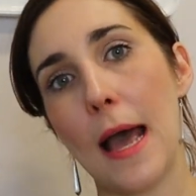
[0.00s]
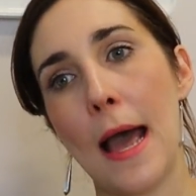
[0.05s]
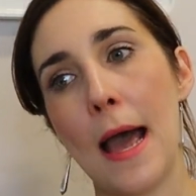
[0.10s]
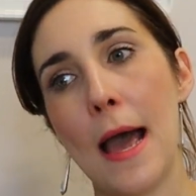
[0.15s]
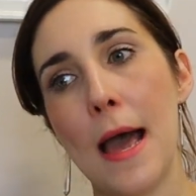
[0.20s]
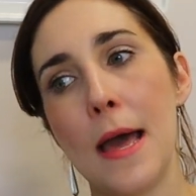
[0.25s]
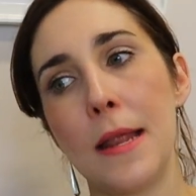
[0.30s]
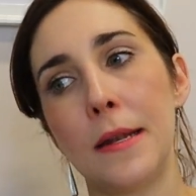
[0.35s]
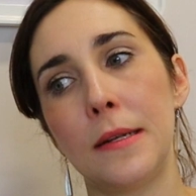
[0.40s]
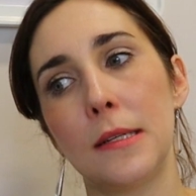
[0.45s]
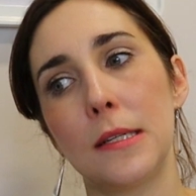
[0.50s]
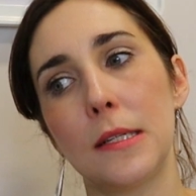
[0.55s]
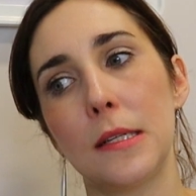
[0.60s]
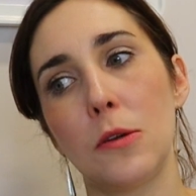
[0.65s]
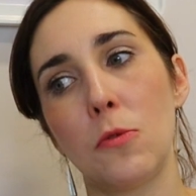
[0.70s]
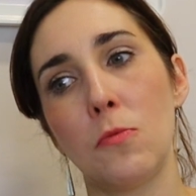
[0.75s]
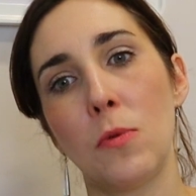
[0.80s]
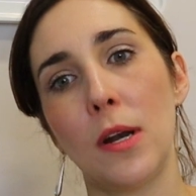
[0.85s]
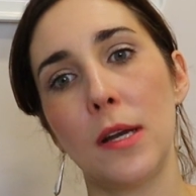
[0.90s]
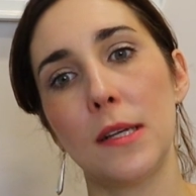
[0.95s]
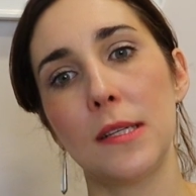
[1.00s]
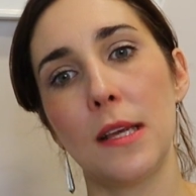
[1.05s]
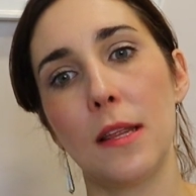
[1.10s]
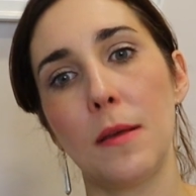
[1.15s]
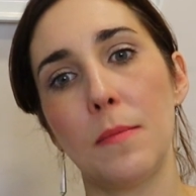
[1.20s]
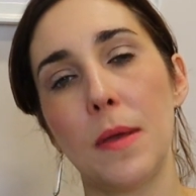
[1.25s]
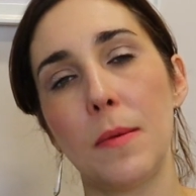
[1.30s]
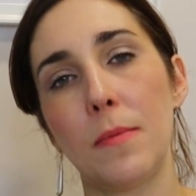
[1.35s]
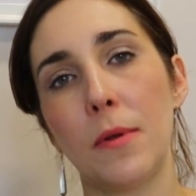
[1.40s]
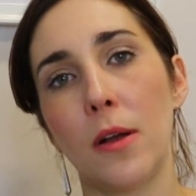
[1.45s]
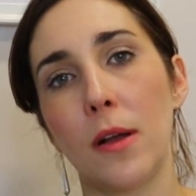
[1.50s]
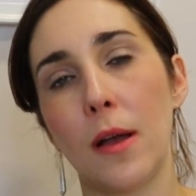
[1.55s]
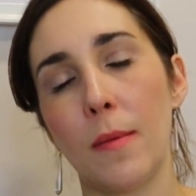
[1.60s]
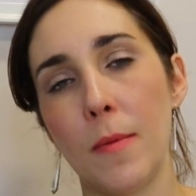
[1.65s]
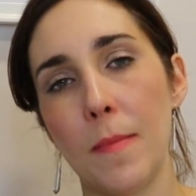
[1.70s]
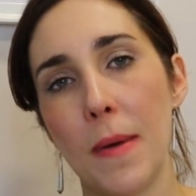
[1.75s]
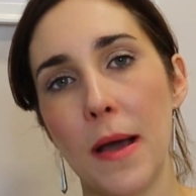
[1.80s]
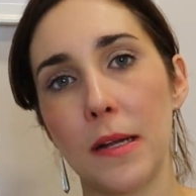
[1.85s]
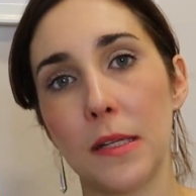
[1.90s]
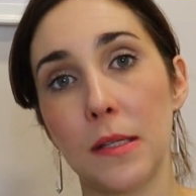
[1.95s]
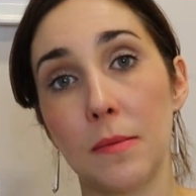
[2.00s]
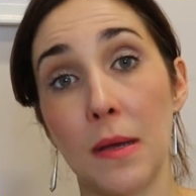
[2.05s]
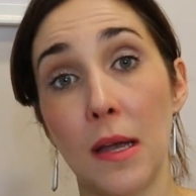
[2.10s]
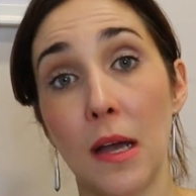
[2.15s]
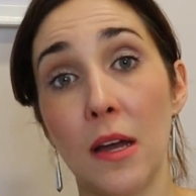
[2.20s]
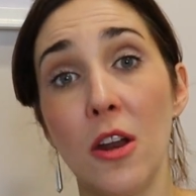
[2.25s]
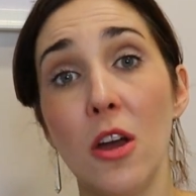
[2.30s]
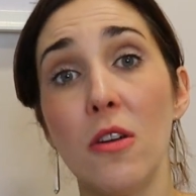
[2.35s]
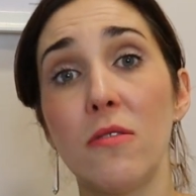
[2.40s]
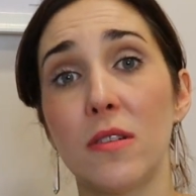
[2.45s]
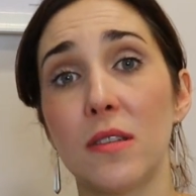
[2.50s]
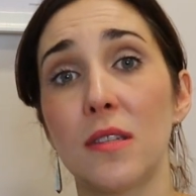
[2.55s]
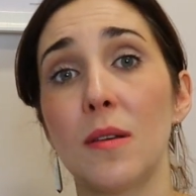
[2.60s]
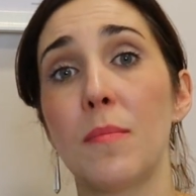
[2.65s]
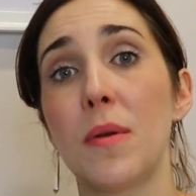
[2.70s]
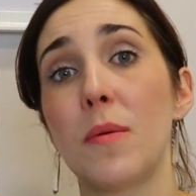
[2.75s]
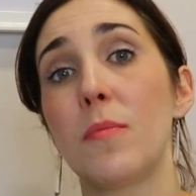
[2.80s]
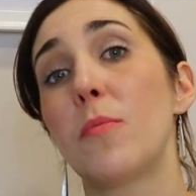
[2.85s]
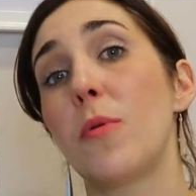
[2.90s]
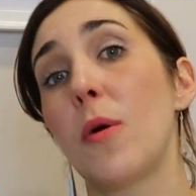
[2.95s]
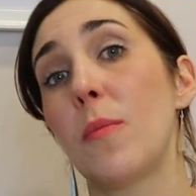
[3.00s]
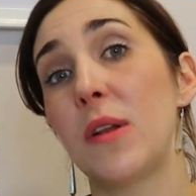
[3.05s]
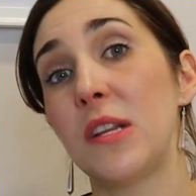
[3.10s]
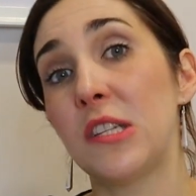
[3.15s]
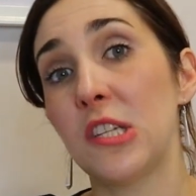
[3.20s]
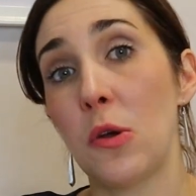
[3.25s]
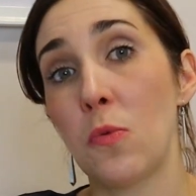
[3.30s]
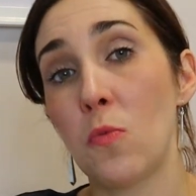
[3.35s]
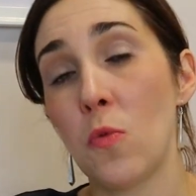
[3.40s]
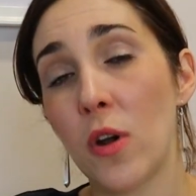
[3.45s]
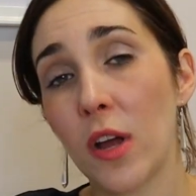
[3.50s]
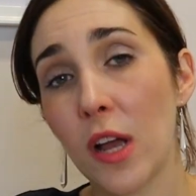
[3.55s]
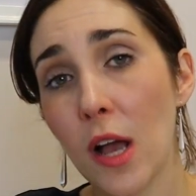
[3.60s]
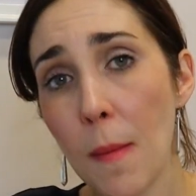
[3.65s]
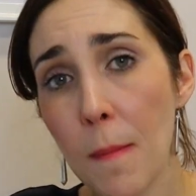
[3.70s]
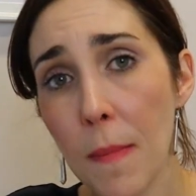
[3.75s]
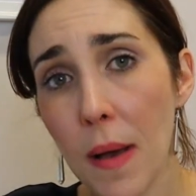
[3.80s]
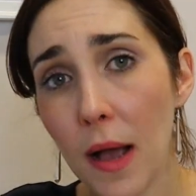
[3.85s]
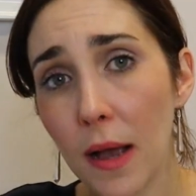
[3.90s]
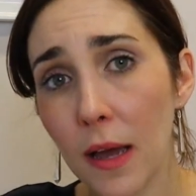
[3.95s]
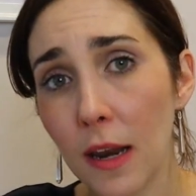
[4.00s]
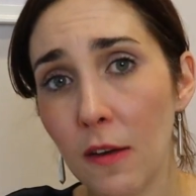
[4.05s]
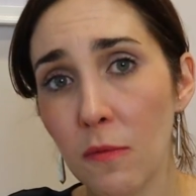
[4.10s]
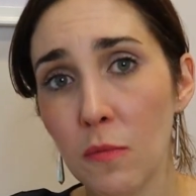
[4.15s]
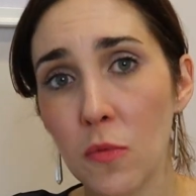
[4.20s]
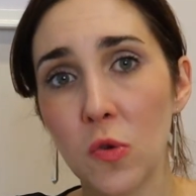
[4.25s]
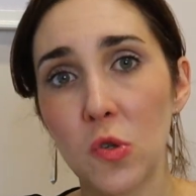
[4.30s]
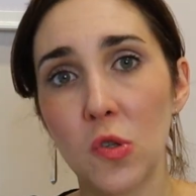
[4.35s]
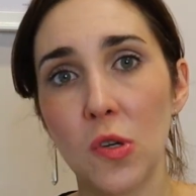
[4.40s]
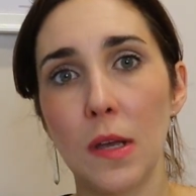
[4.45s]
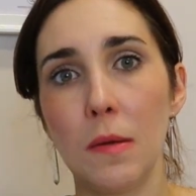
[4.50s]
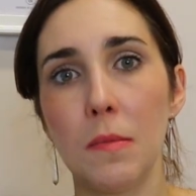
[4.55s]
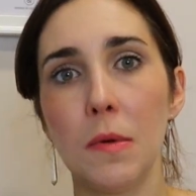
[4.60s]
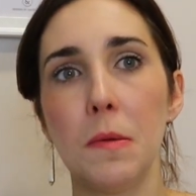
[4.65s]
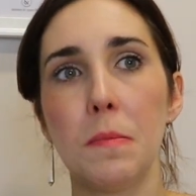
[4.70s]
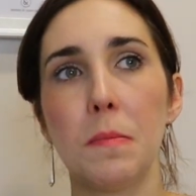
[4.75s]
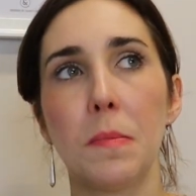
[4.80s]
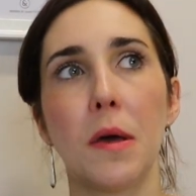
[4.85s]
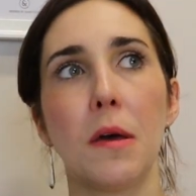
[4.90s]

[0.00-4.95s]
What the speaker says: And when I say that people aren't coming back to me, I know that some people probably don't want to come back and have more treatment,